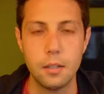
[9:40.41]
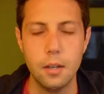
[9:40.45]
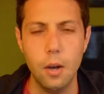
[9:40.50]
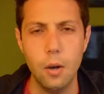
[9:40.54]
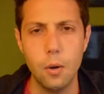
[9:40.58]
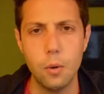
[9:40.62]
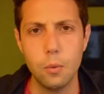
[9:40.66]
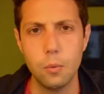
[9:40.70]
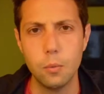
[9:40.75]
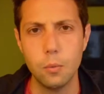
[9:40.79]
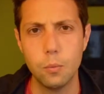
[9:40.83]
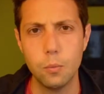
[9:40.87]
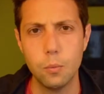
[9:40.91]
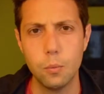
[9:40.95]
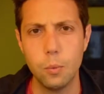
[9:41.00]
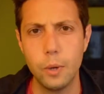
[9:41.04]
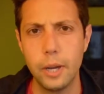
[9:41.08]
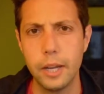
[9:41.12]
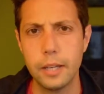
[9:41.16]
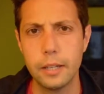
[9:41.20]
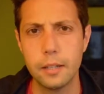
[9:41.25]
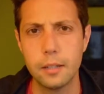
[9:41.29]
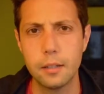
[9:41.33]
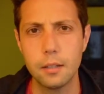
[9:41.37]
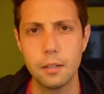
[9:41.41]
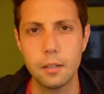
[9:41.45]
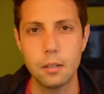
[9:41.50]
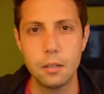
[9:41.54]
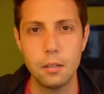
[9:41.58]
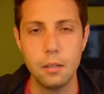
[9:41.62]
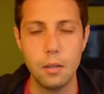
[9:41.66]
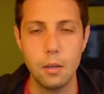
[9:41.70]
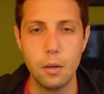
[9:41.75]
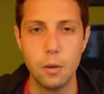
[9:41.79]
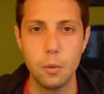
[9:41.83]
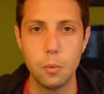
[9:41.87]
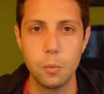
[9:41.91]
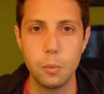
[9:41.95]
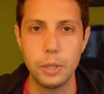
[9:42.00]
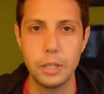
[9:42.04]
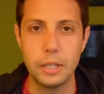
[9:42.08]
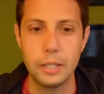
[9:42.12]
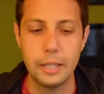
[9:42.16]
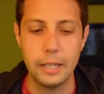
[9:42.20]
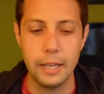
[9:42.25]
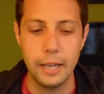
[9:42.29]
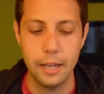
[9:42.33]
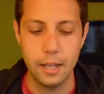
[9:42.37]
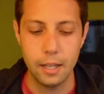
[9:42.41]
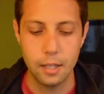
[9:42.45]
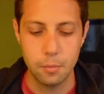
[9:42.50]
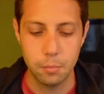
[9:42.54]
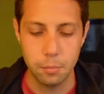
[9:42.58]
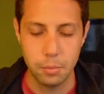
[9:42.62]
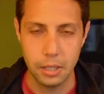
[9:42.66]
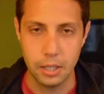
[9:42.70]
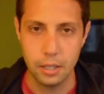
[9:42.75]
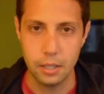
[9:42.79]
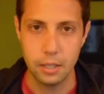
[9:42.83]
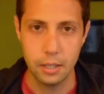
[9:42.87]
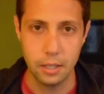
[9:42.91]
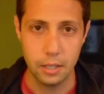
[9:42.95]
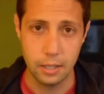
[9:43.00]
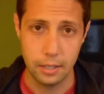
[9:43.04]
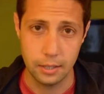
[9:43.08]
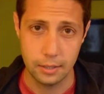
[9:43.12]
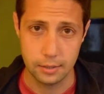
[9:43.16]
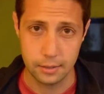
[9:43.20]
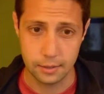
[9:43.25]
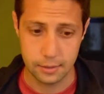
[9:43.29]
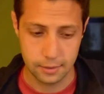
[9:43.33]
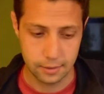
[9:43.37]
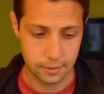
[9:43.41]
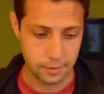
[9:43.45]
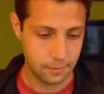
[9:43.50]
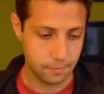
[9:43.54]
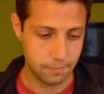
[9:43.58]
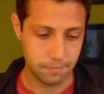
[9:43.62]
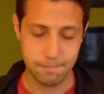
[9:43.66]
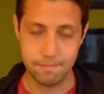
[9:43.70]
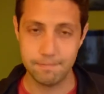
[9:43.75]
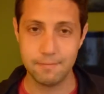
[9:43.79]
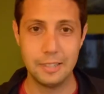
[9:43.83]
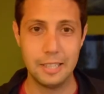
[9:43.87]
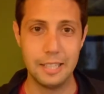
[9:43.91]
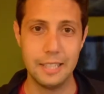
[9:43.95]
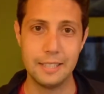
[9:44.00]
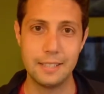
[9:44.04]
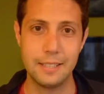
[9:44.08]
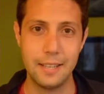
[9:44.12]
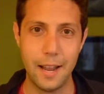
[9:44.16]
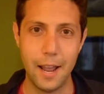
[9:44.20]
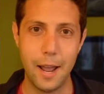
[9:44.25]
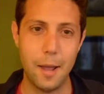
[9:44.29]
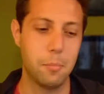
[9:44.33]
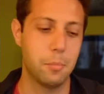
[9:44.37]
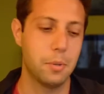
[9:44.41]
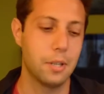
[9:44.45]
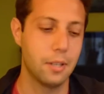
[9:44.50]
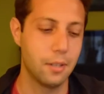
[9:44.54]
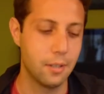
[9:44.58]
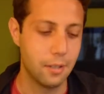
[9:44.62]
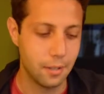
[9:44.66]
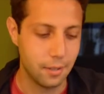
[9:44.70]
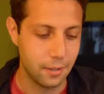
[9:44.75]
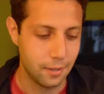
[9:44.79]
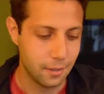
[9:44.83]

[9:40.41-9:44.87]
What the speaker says: Oh wait, no, we can't, because this happened.